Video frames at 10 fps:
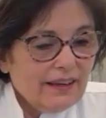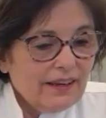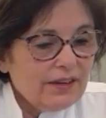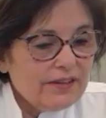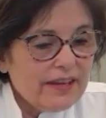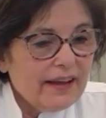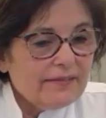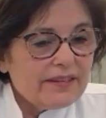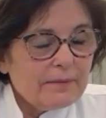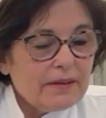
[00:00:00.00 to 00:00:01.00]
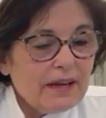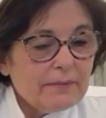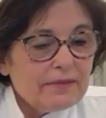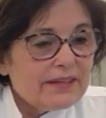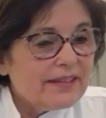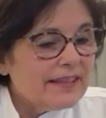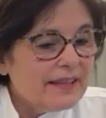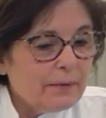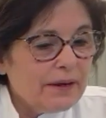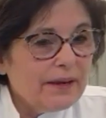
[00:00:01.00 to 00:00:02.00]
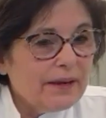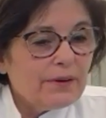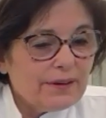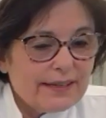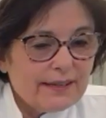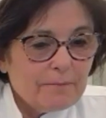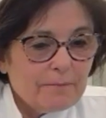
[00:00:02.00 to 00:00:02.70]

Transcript: You just have sometimes it's the way it works.